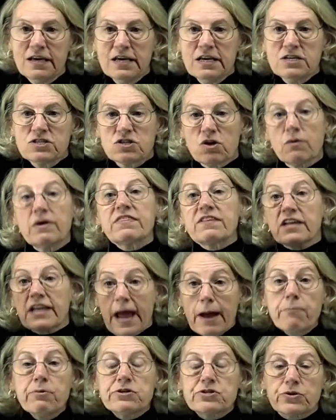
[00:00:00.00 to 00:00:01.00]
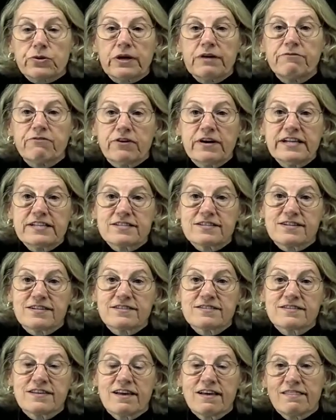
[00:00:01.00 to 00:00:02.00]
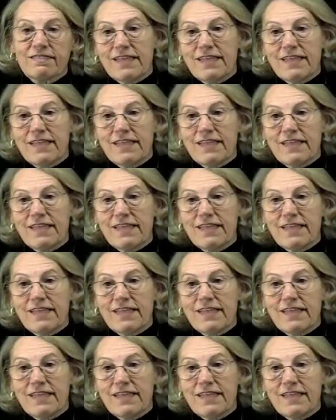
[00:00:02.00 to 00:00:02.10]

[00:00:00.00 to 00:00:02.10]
So in the laboratory, for instance,